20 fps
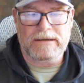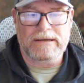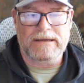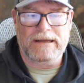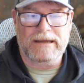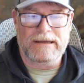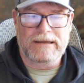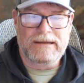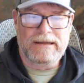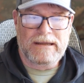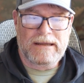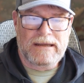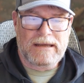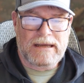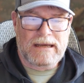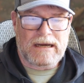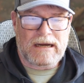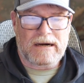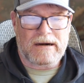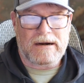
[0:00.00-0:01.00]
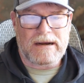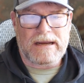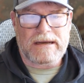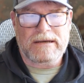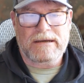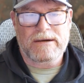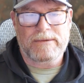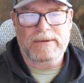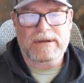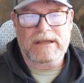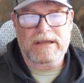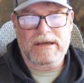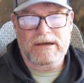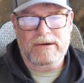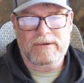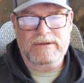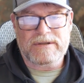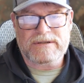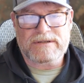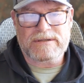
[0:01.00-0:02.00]
All right, here we
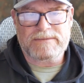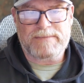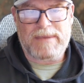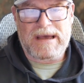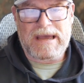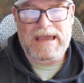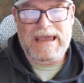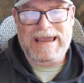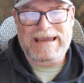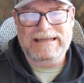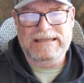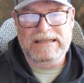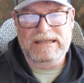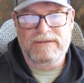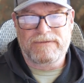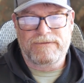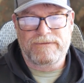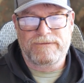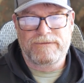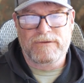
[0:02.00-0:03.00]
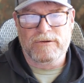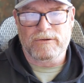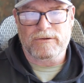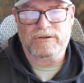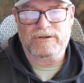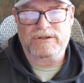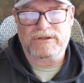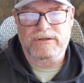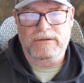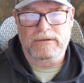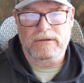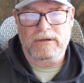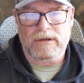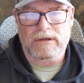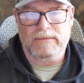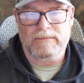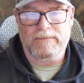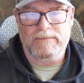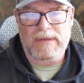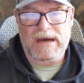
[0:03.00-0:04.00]
go. This is by Hailey Fuchs
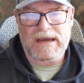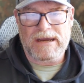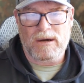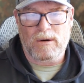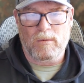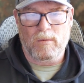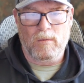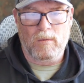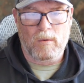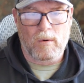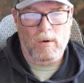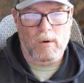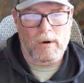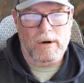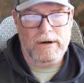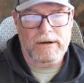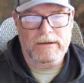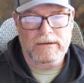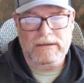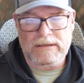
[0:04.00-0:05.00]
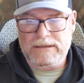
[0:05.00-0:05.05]
and Maya Ward.